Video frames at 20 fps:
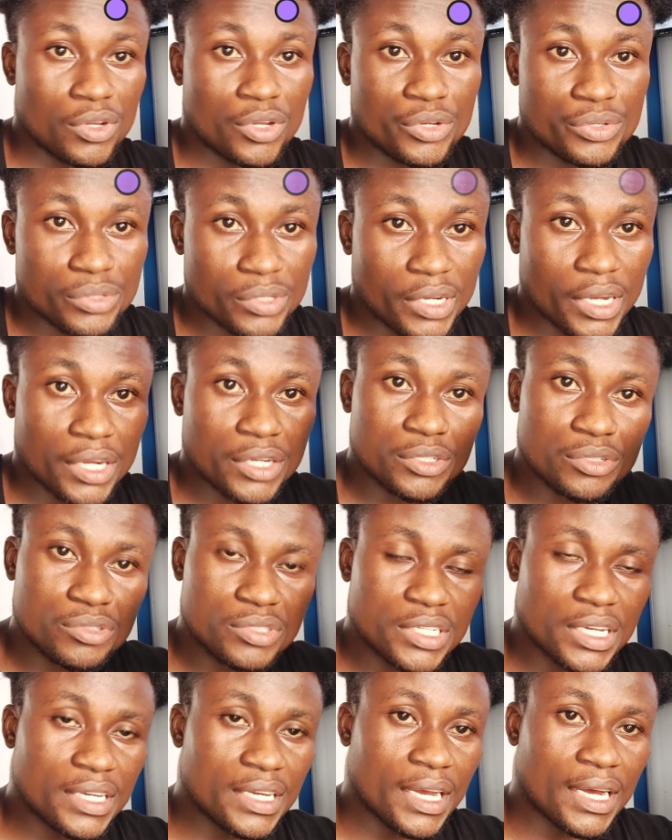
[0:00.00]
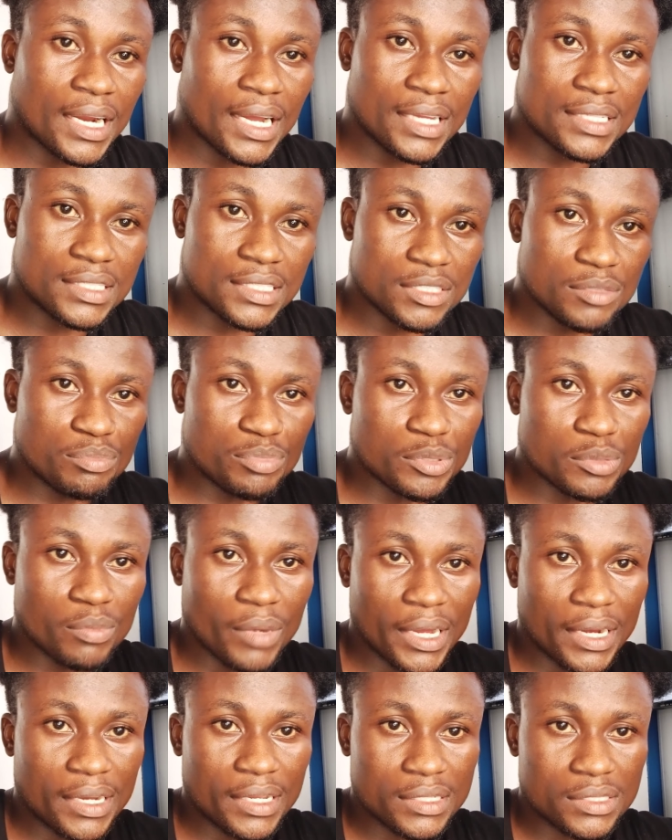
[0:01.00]
You can use any other TP,
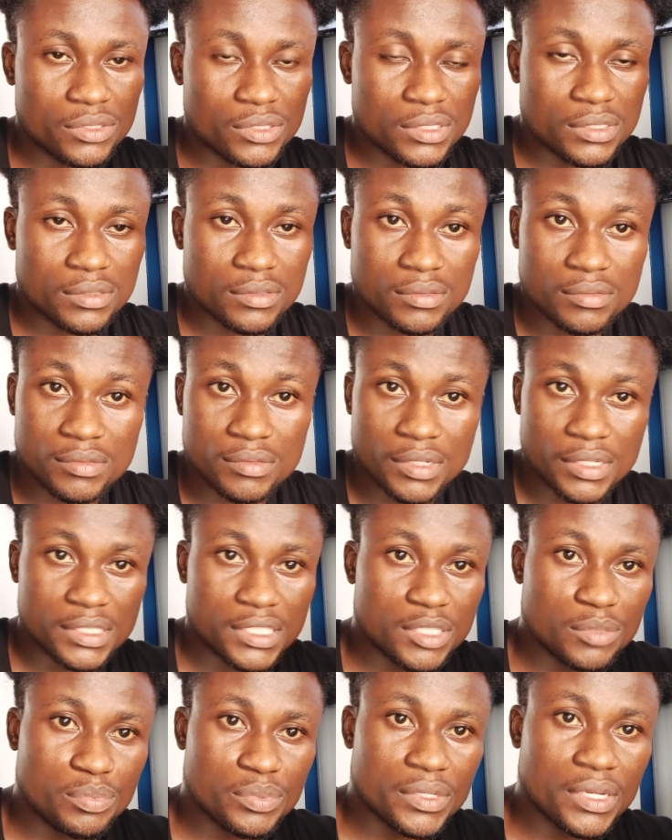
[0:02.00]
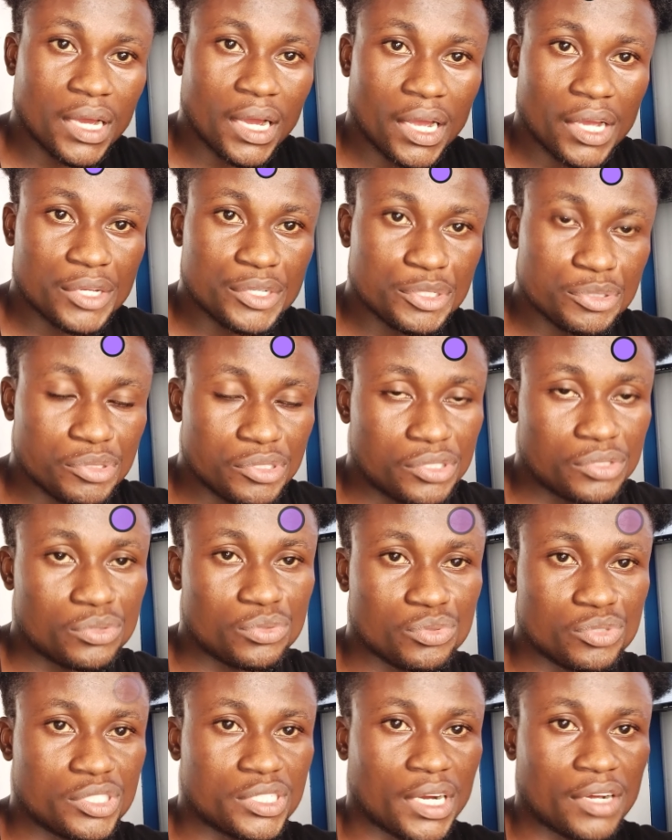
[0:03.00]
but this the TP that I use
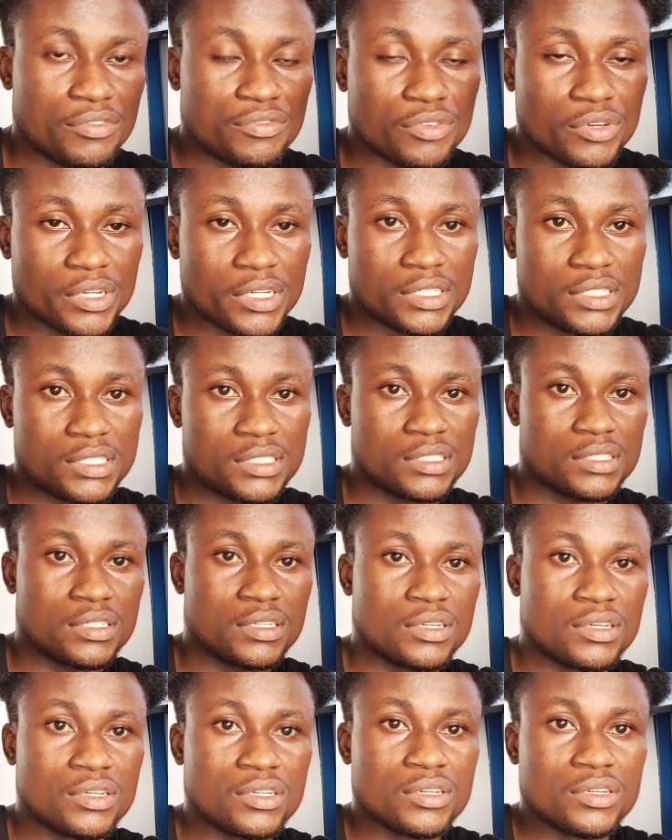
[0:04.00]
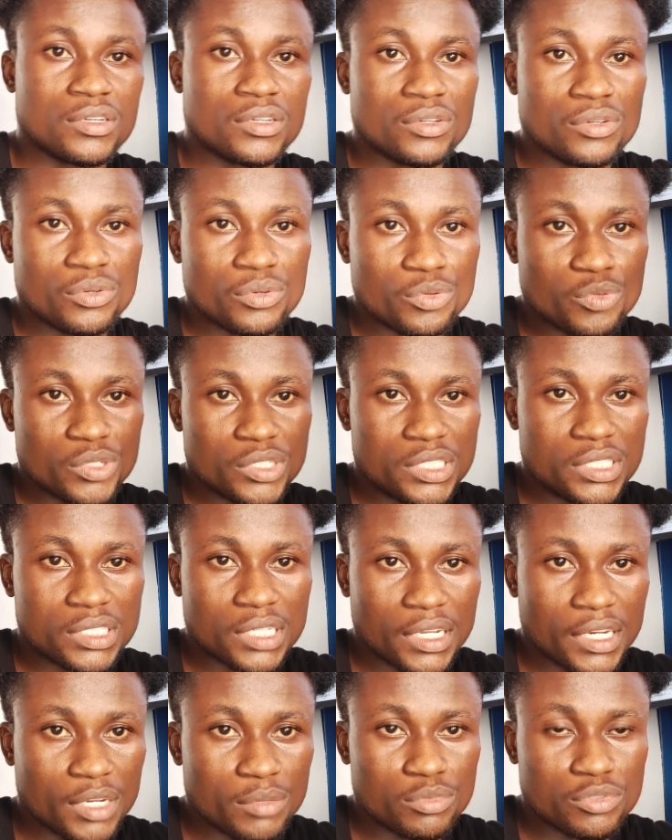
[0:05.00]
to track for it, which
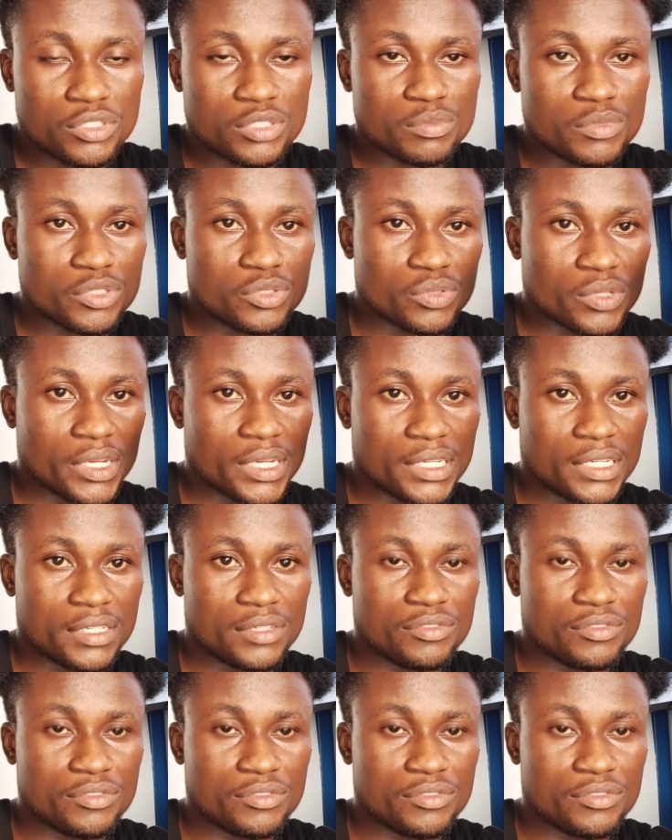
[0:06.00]
enables me to get it